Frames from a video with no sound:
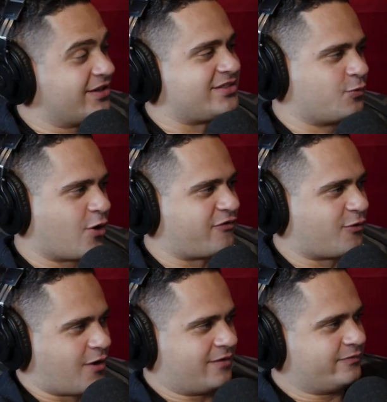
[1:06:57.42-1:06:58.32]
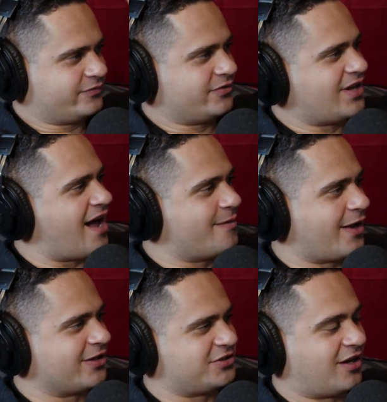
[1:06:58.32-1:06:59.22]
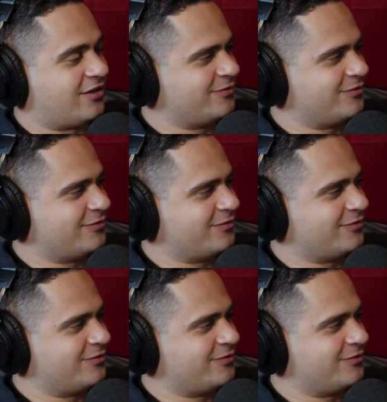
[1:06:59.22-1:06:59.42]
This is word for word, not embellished at all,